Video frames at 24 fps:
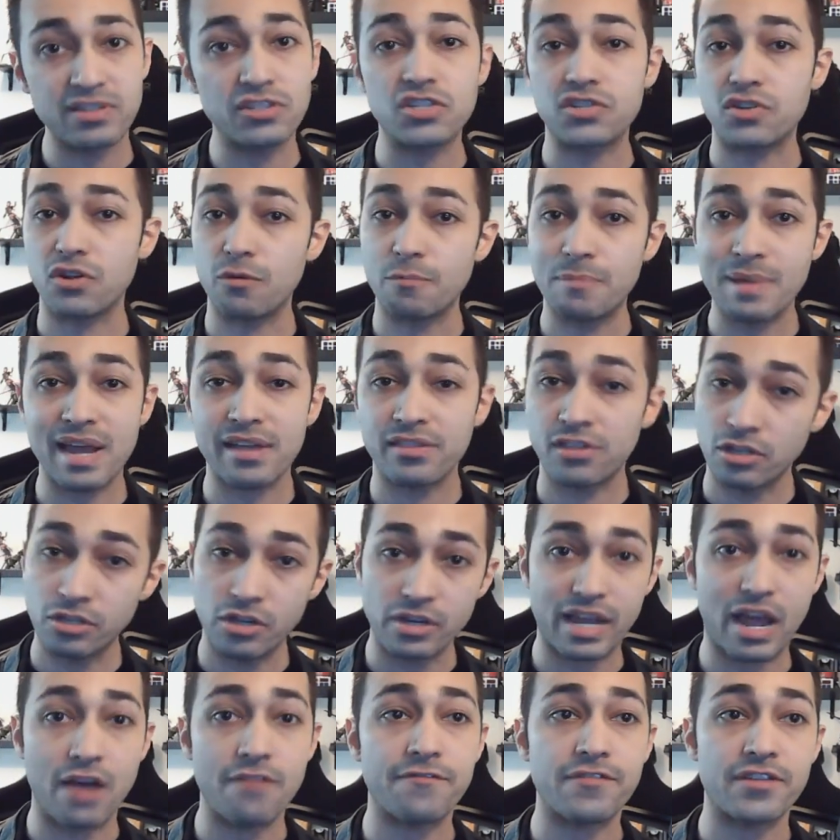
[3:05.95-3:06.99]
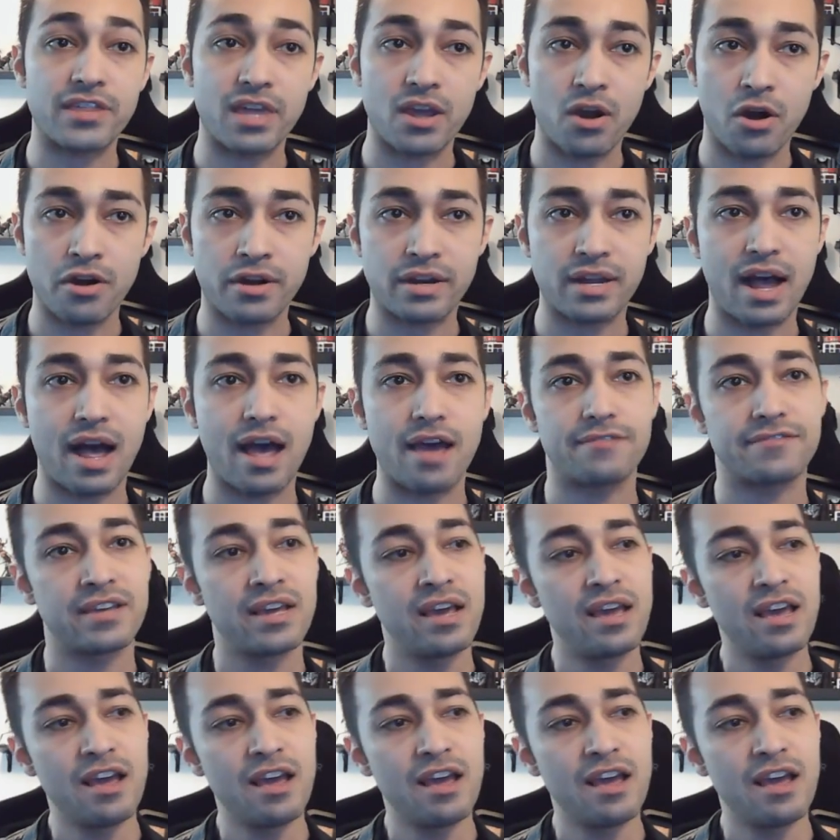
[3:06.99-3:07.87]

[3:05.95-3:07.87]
so be on the lookout for the archive.